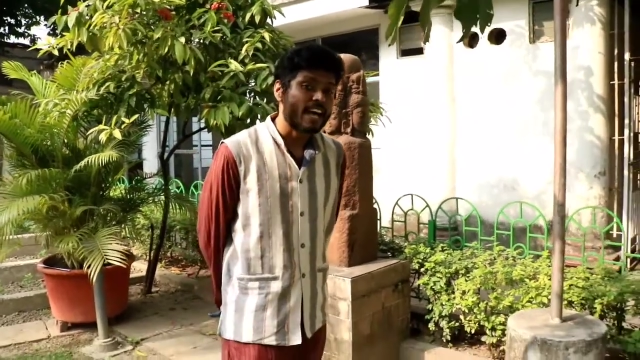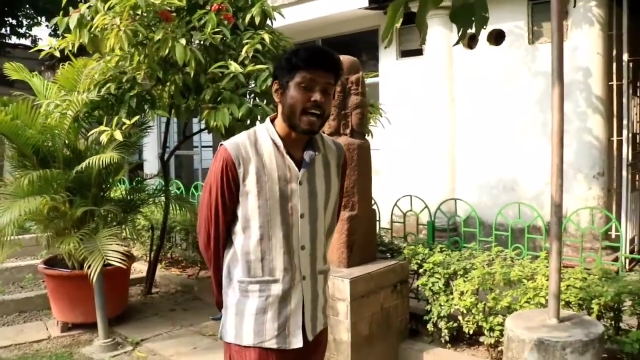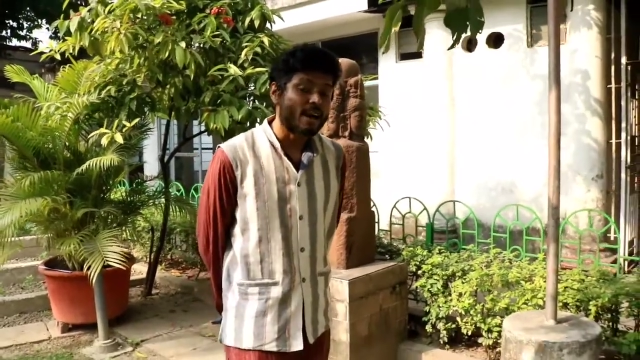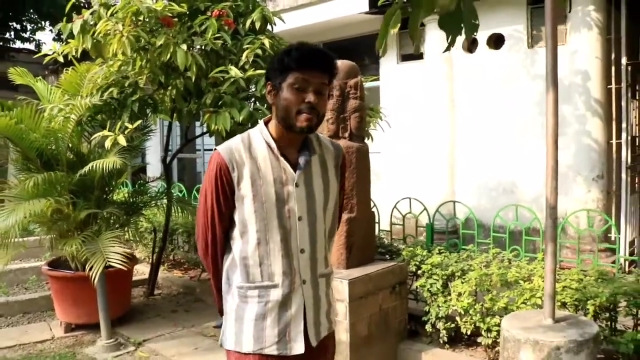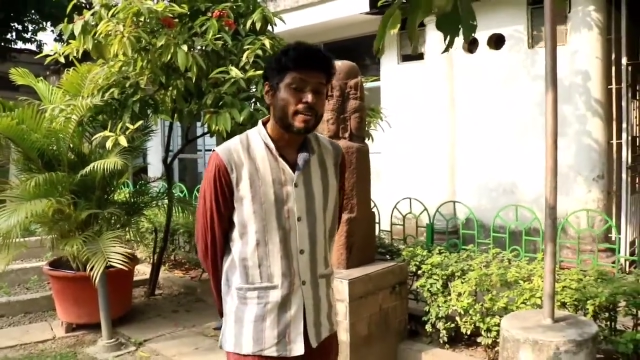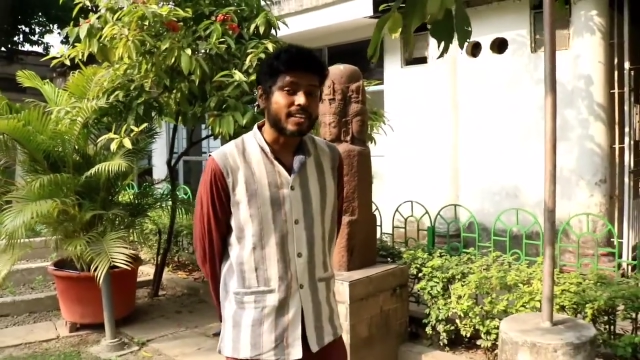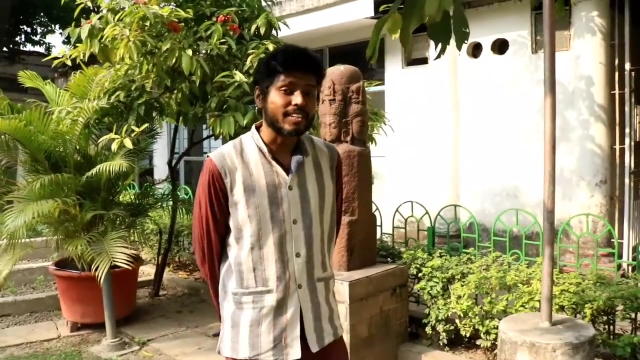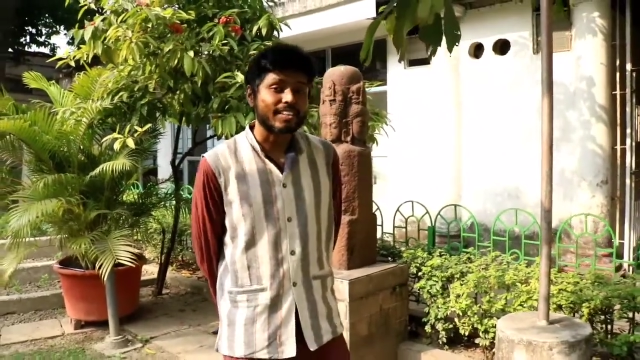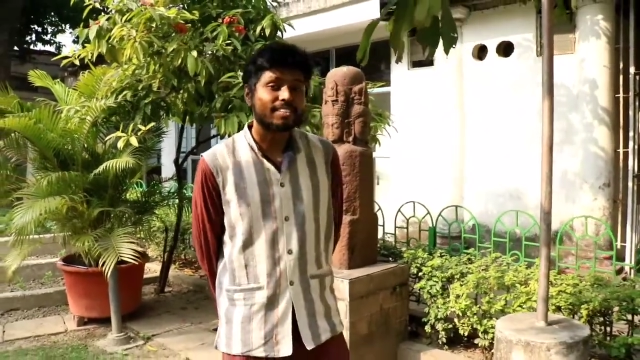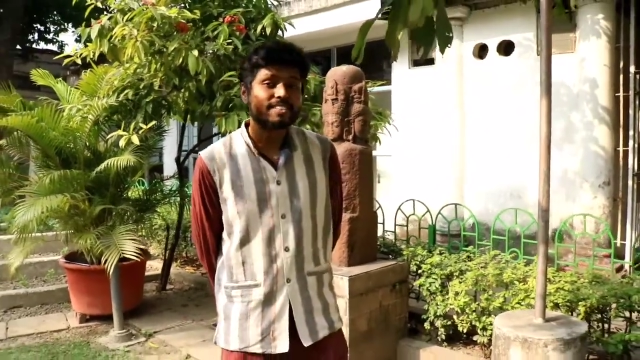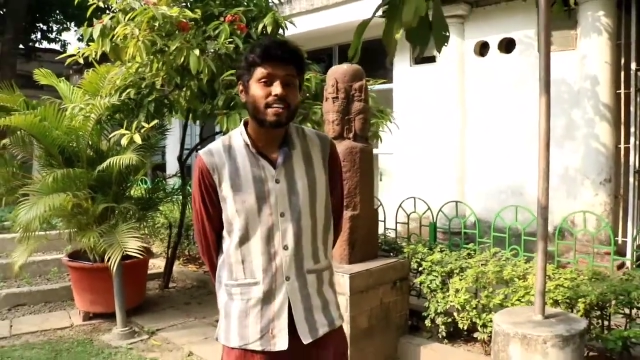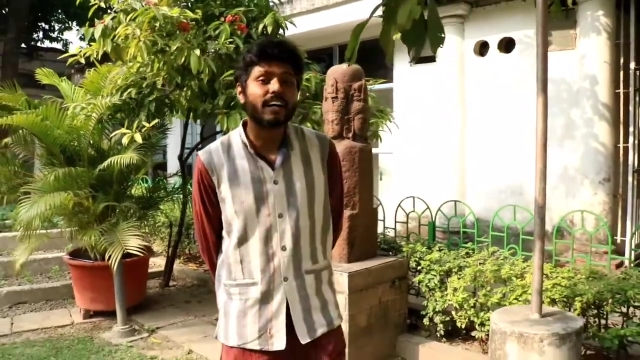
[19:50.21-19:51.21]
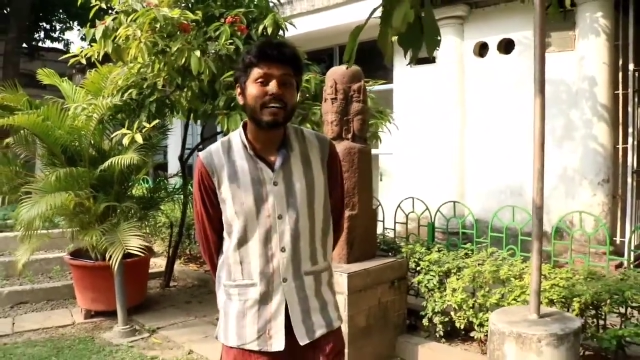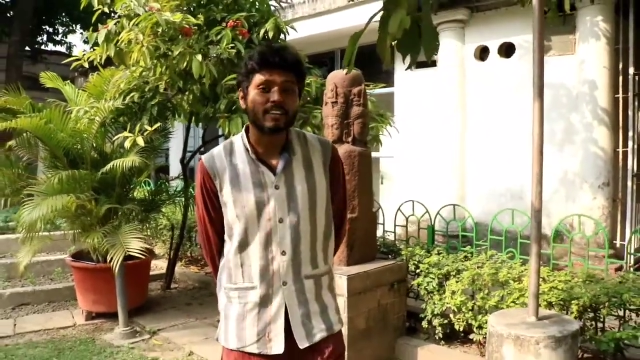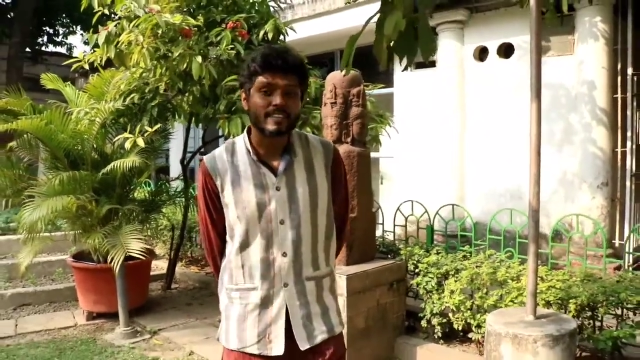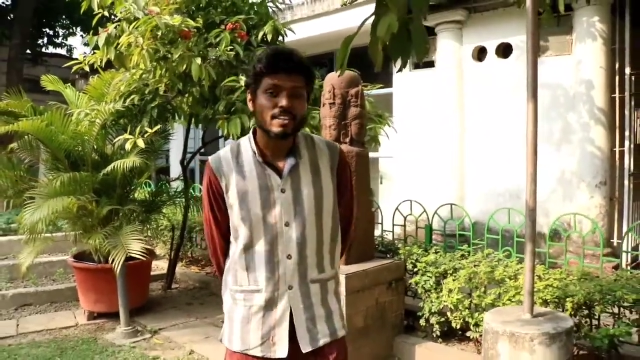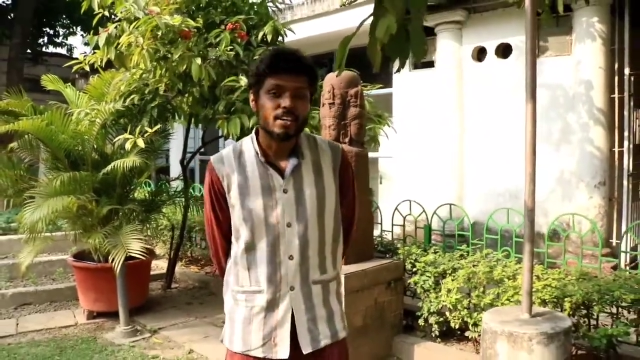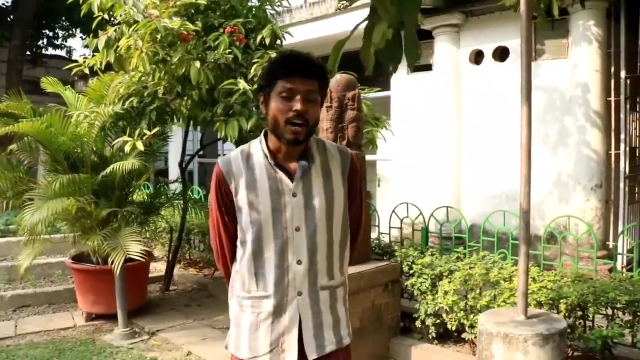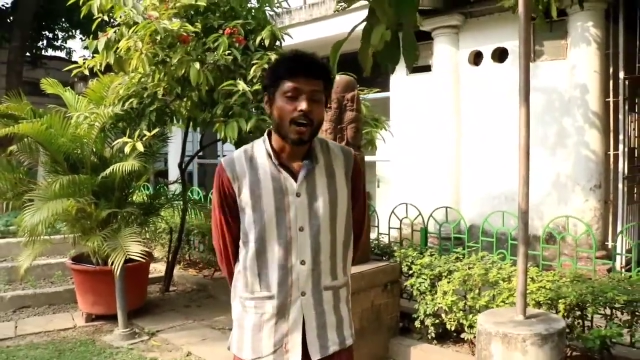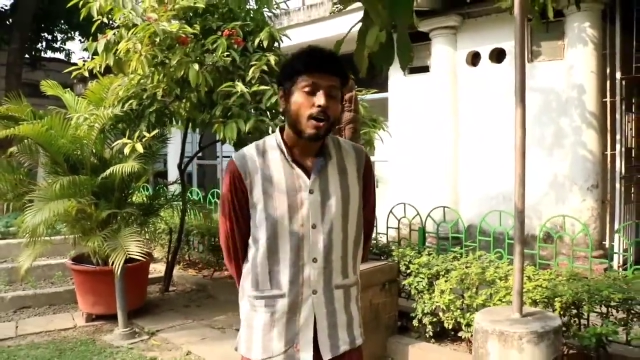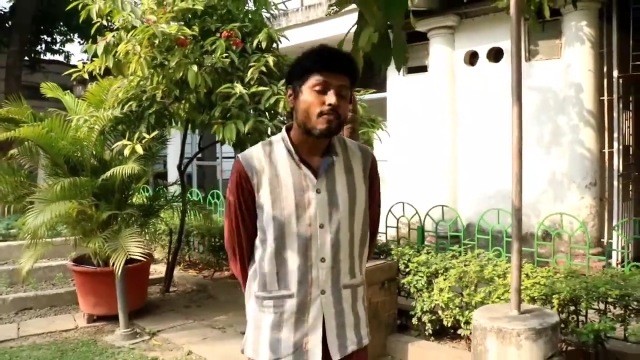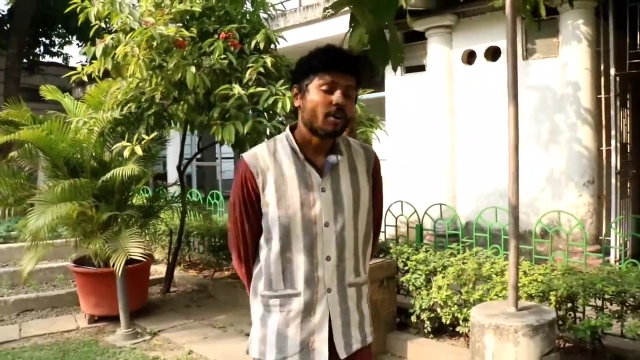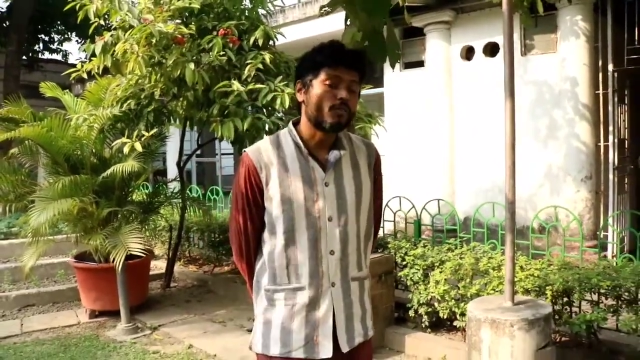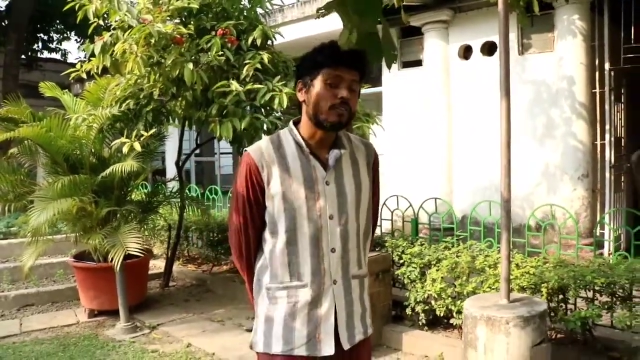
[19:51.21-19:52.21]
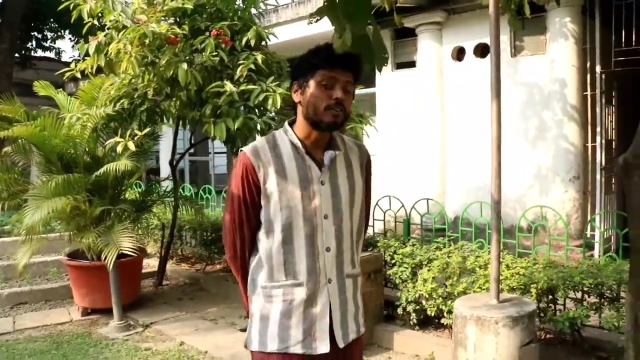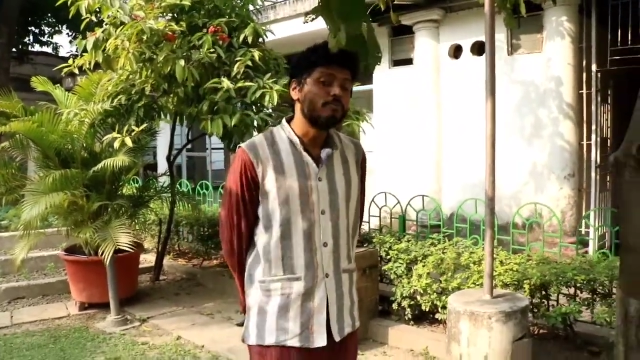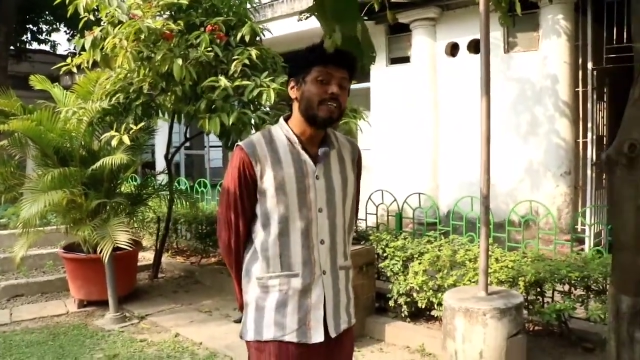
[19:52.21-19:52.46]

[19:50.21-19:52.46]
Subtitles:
happenings and styles of over a